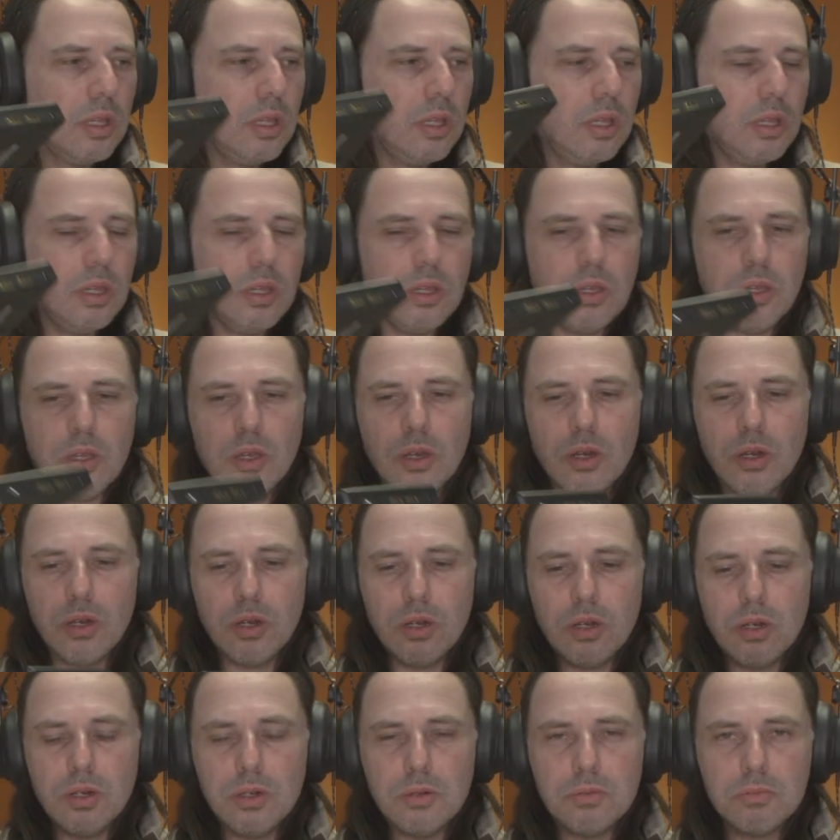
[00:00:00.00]

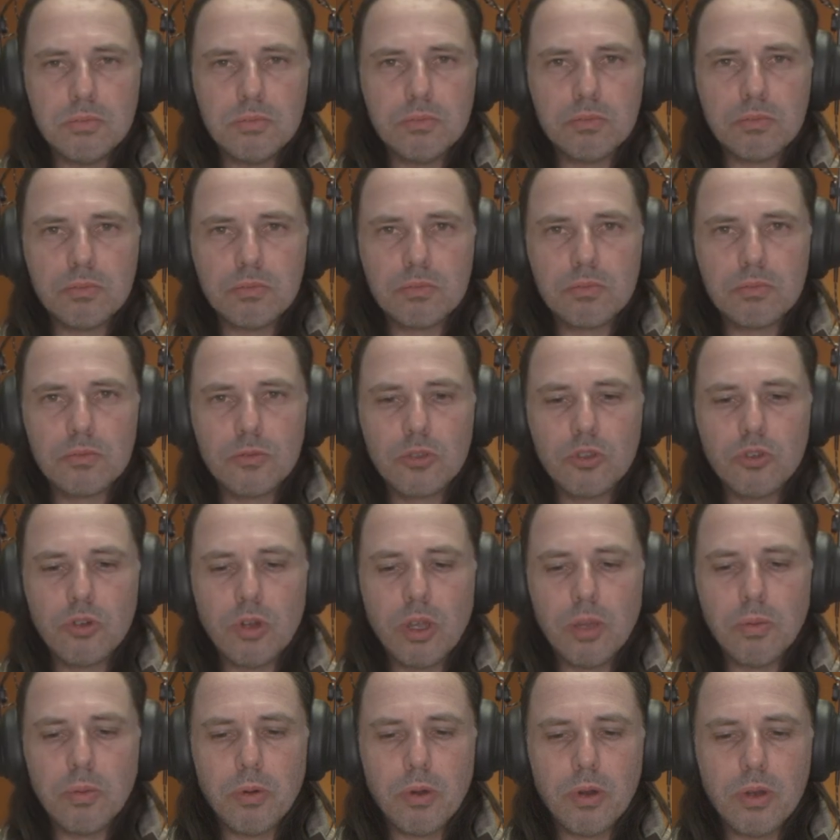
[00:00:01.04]
a
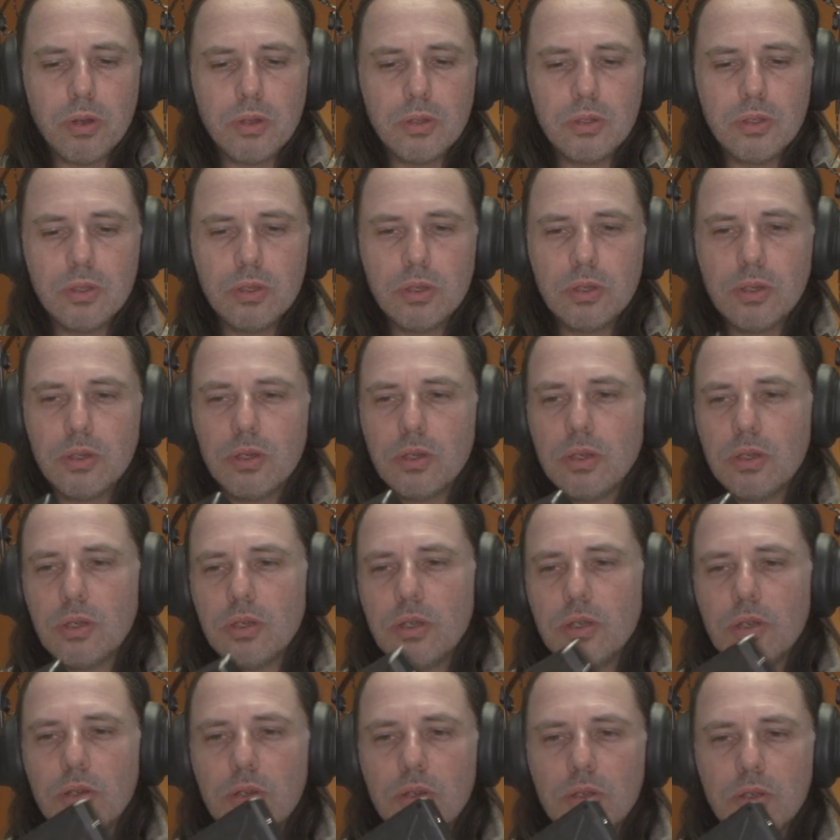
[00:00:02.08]
tripod.
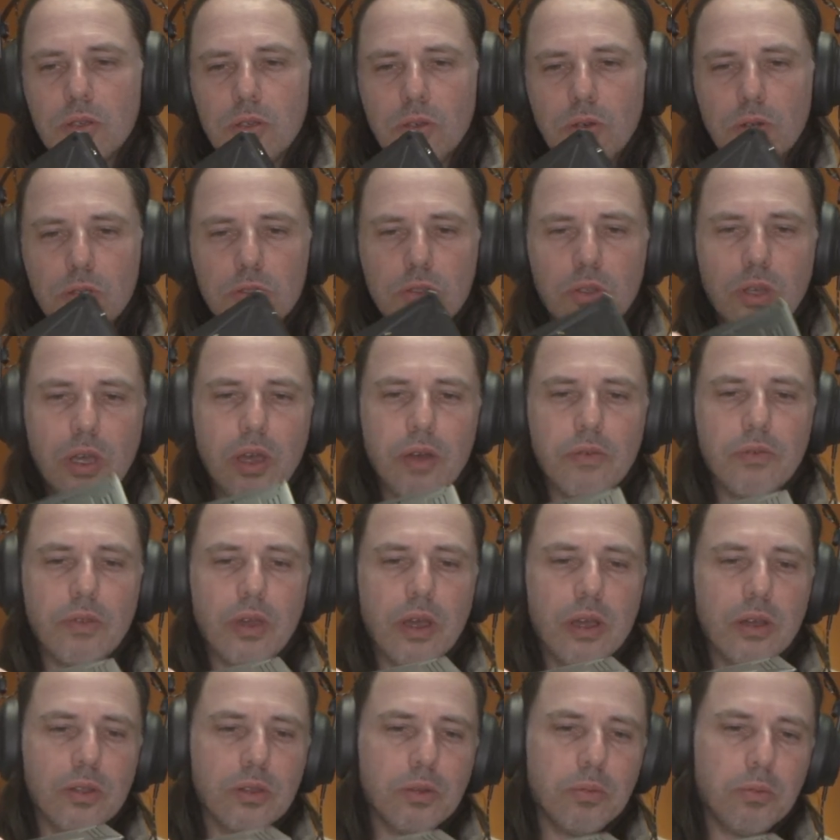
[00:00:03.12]
You also have
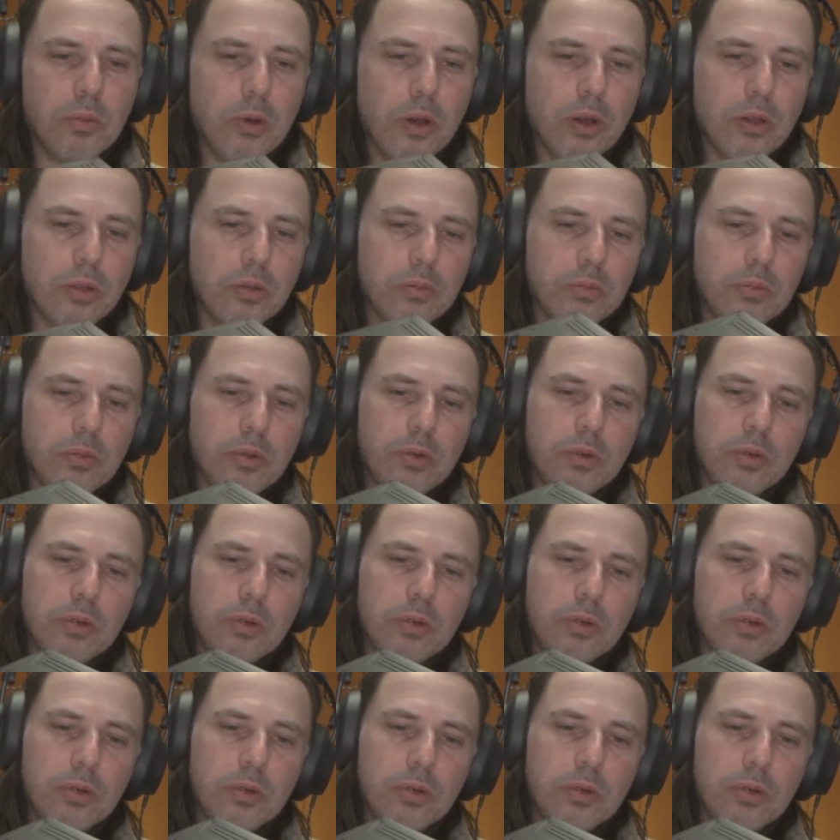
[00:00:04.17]
that on the bottom.